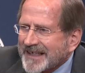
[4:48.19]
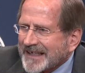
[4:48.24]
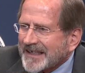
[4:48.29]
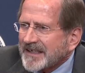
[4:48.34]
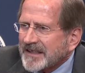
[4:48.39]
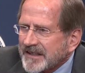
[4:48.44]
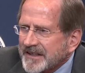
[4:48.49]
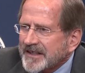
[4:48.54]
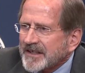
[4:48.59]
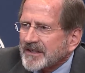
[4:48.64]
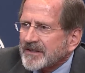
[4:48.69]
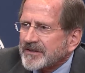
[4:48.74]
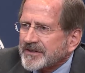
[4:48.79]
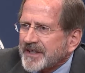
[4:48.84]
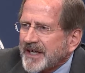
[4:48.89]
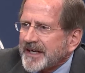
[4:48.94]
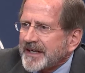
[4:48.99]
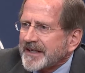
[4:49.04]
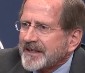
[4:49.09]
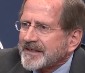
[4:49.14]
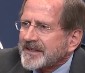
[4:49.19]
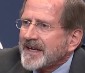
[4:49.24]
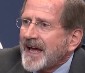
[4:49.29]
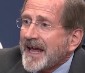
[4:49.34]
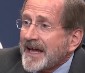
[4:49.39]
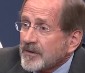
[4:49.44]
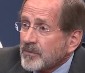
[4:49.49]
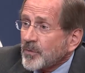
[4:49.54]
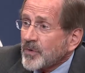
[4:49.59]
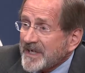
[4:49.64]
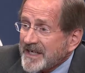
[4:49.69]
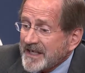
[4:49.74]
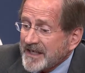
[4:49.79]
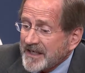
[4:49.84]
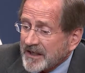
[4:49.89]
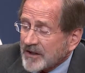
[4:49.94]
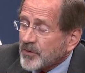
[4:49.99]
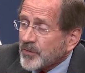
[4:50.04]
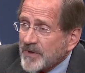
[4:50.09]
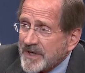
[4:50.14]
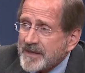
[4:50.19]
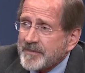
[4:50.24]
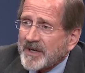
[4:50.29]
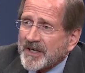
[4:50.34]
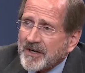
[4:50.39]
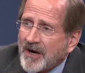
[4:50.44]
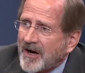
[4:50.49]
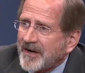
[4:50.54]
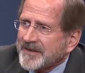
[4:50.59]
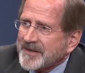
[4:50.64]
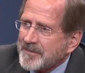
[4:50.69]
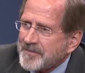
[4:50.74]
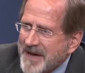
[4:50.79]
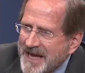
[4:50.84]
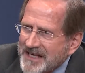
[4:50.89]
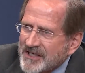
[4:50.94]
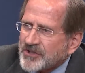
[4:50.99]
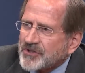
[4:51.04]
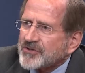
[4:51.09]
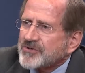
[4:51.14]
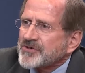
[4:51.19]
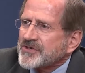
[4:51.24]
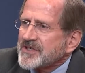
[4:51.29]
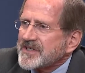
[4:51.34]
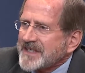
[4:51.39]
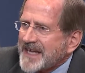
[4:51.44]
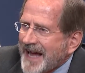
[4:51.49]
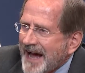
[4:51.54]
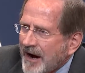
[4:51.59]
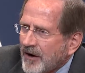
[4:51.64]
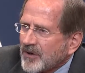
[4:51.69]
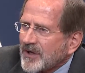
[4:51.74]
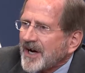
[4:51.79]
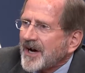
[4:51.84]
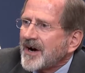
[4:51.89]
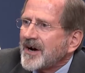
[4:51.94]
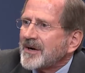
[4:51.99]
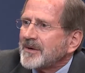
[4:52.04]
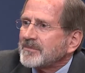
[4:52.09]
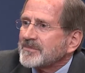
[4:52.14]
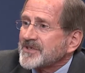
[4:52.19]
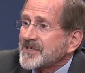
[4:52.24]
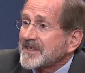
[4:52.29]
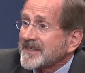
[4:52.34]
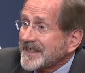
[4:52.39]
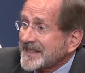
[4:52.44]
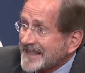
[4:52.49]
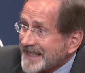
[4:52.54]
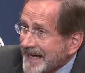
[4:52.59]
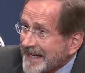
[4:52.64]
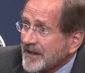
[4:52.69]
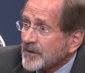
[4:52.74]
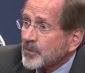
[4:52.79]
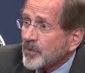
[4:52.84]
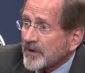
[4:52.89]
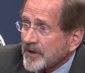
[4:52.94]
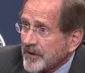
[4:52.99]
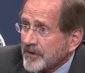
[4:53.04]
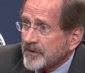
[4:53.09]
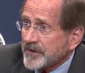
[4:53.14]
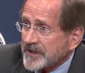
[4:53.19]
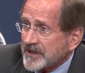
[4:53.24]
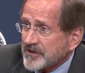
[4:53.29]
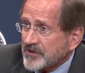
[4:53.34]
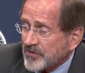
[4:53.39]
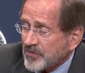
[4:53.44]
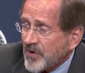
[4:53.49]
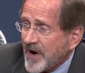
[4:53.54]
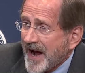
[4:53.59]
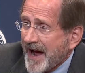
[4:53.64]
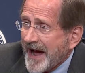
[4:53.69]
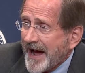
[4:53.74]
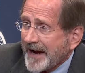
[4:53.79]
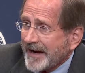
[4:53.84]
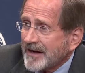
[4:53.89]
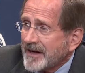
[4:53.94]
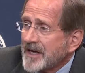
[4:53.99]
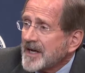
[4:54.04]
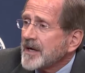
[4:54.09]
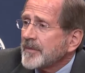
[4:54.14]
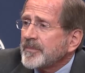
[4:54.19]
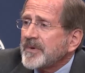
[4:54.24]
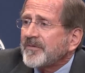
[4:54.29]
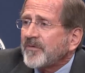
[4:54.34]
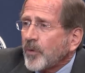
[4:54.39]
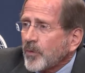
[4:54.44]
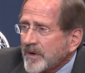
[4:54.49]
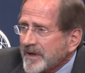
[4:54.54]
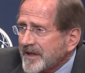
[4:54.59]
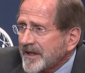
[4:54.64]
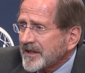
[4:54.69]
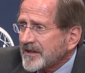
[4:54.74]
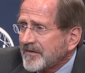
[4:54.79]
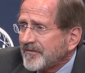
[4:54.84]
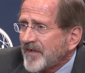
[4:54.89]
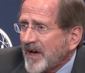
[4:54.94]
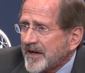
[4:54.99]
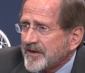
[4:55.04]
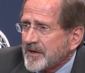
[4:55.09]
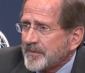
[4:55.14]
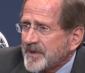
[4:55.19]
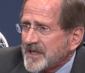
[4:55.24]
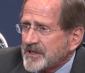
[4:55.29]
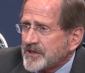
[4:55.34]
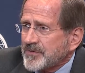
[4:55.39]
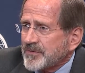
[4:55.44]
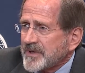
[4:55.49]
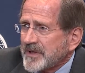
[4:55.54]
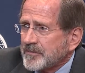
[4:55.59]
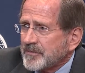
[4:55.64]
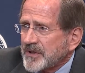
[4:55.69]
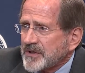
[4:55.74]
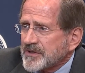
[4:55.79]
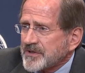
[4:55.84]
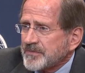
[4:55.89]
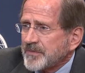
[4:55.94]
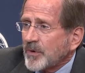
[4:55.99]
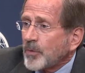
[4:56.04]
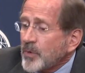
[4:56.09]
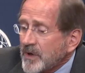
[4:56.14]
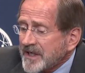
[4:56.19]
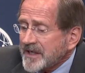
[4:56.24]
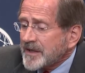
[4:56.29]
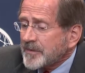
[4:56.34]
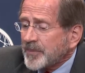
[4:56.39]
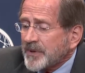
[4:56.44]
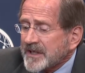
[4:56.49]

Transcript: the clinical data, and we need agreement on the measures and the outcomes and the data we're going to track before we can get to value-based reimbursement. We need to